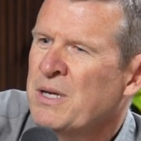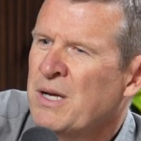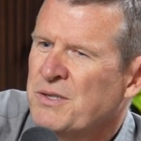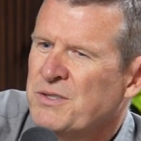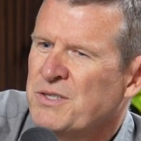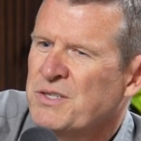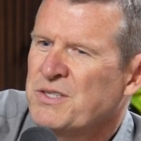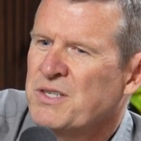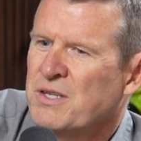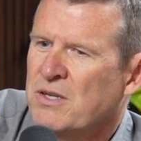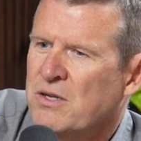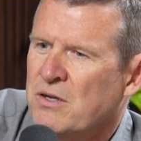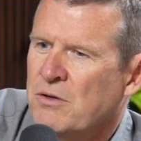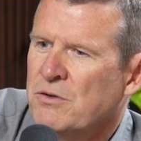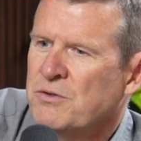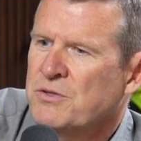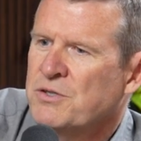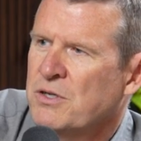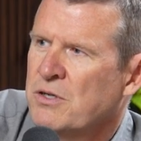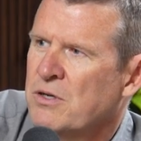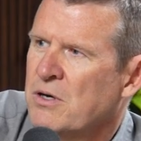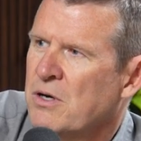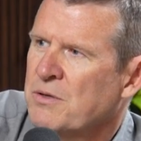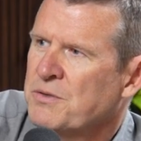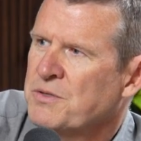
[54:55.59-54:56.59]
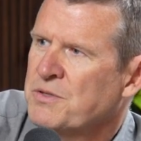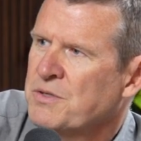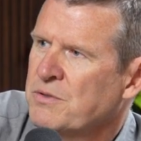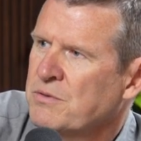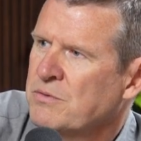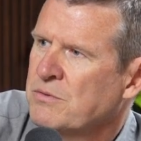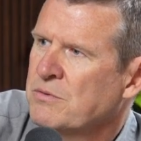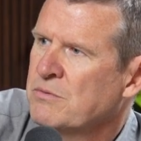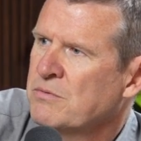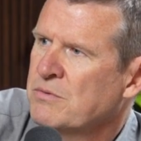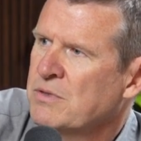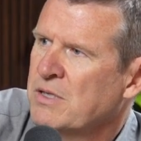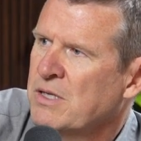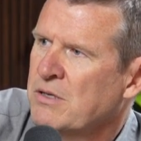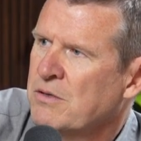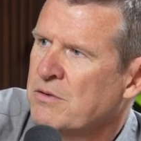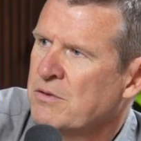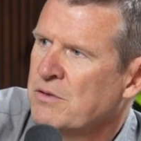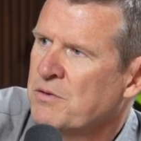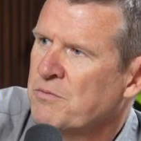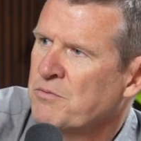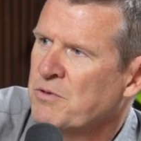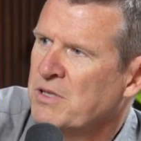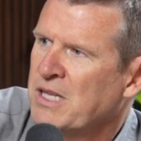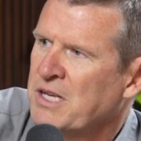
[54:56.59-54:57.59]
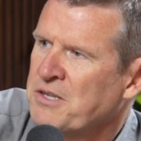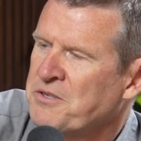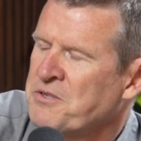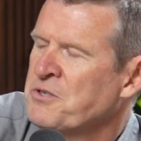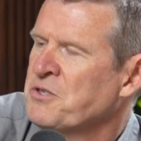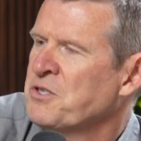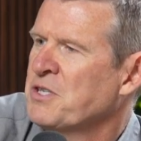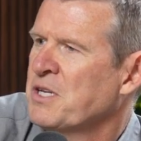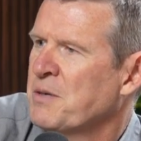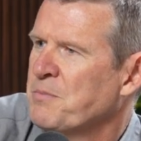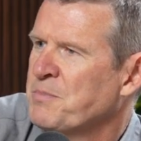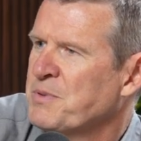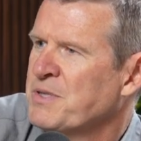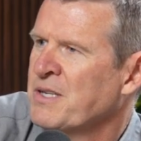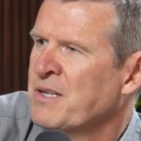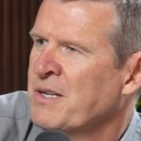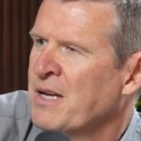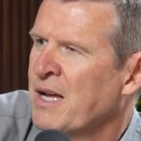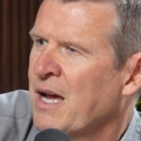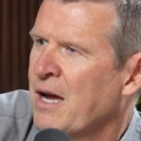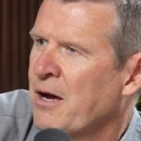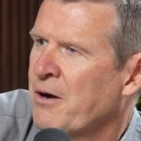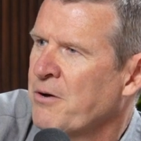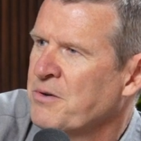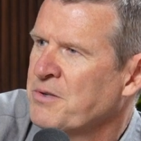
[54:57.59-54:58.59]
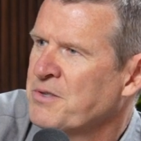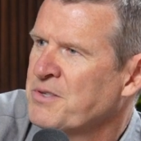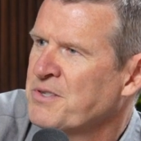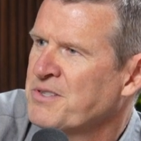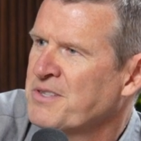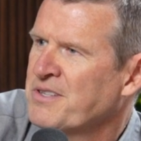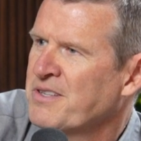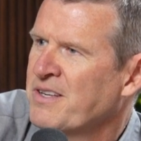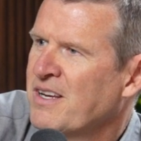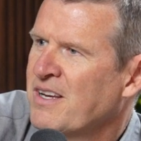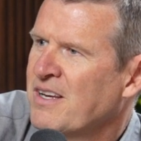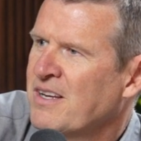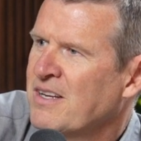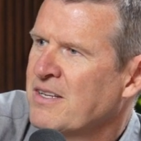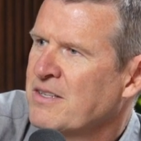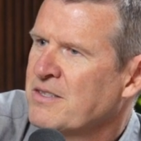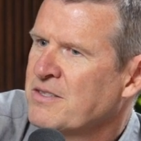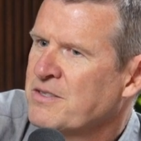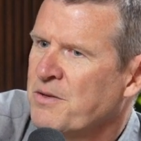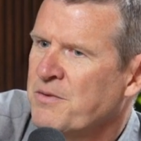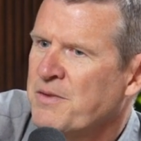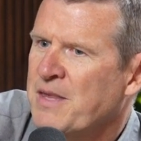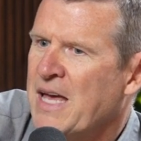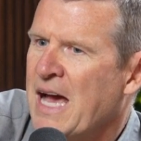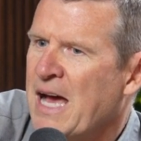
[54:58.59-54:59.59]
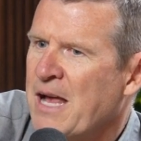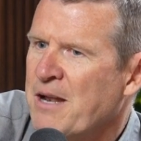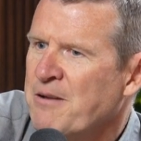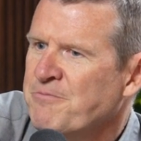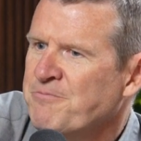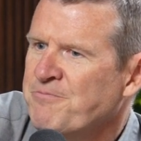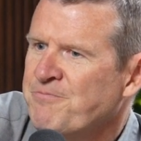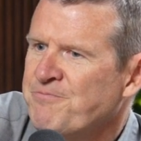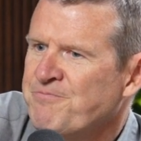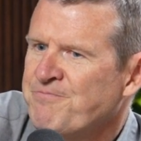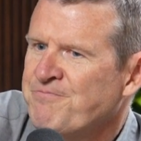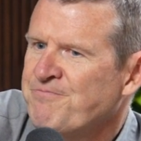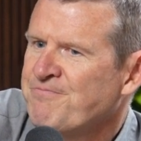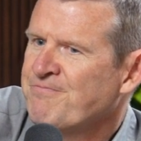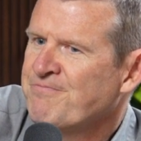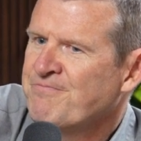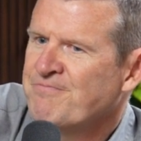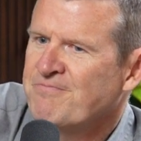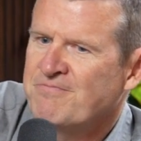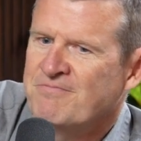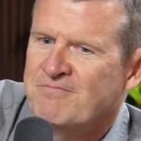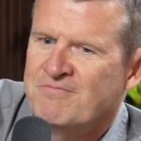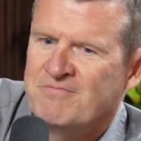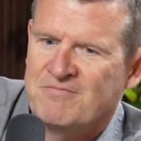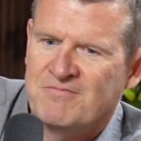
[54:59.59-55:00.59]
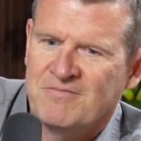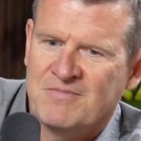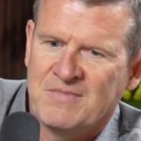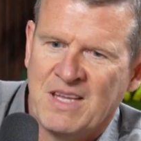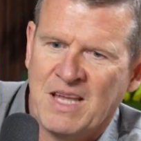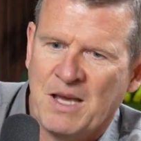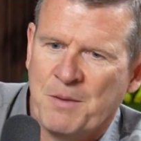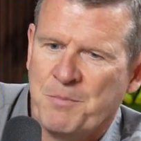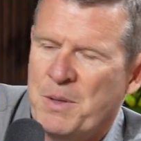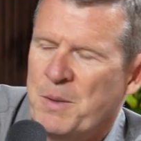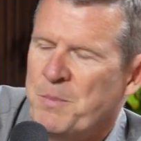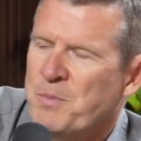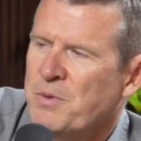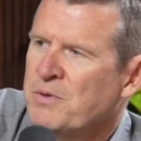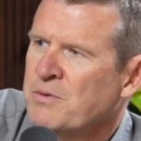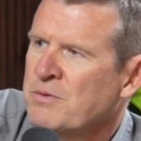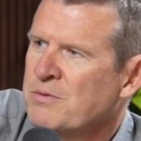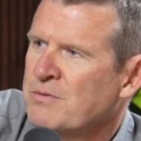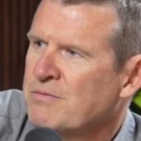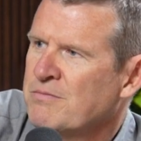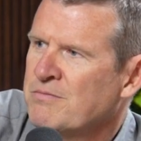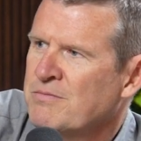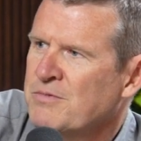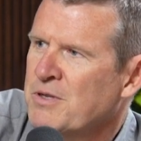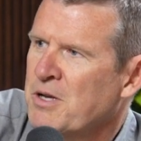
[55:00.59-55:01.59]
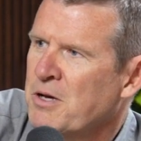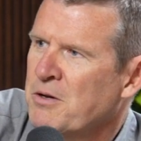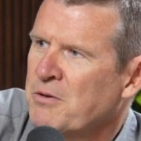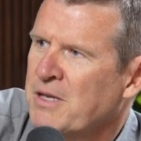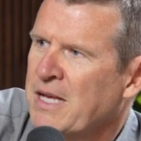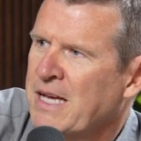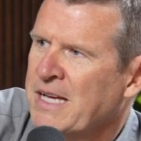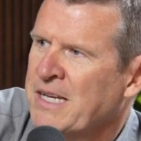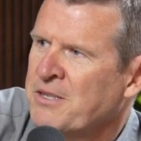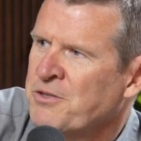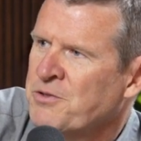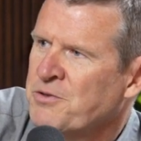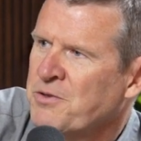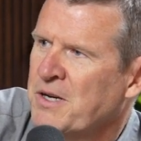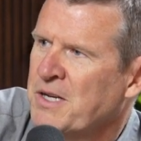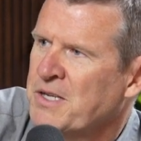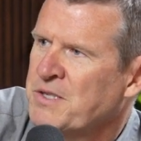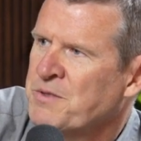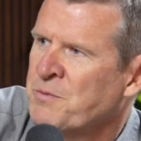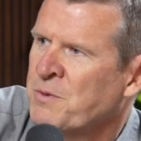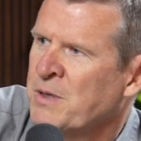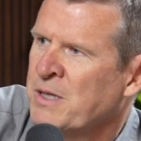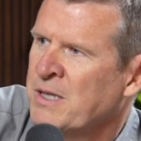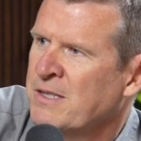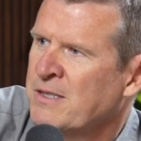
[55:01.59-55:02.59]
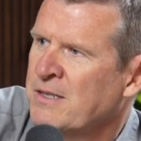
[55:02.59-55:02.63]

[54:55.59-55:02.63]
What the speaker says: not just the culture, also, the relationships in house, so that, yeah, people know, like, and trust one